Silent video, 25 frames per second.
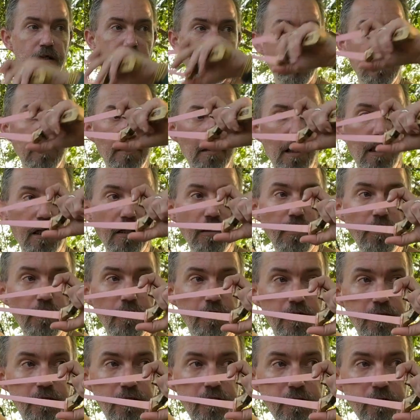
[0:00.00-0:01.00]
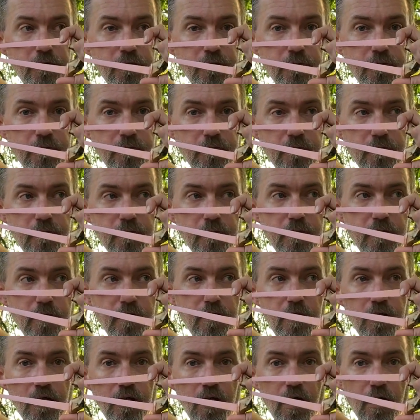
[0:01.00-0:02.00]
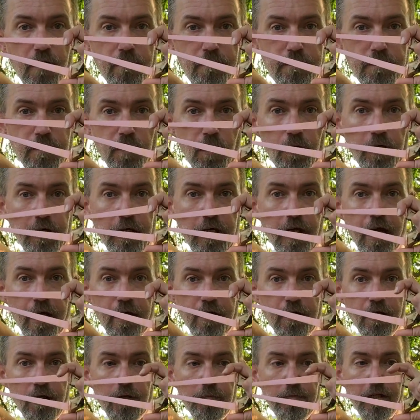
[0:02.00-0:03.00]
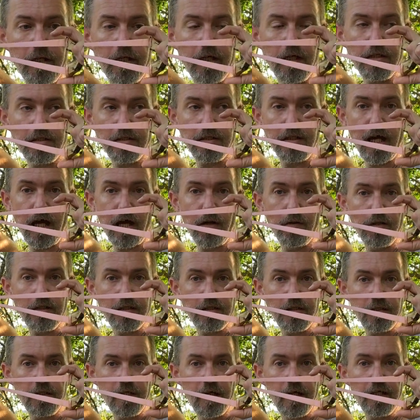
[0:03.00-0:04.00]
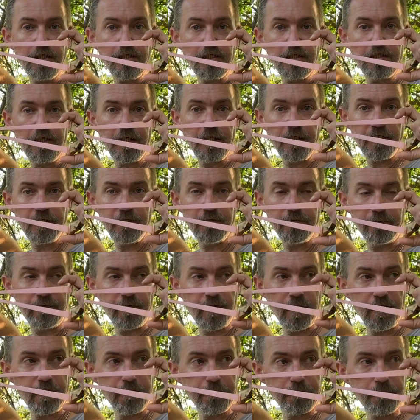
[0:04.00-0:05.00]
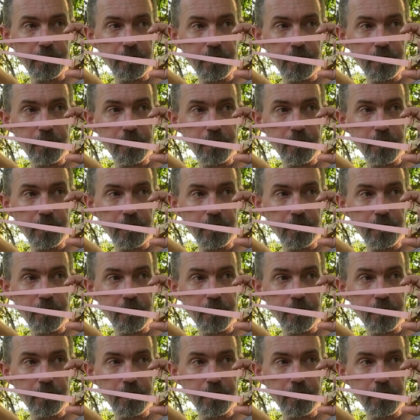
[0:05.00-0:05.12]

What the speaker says: is getting used to a floating anchor, because now it's an instinctive thing.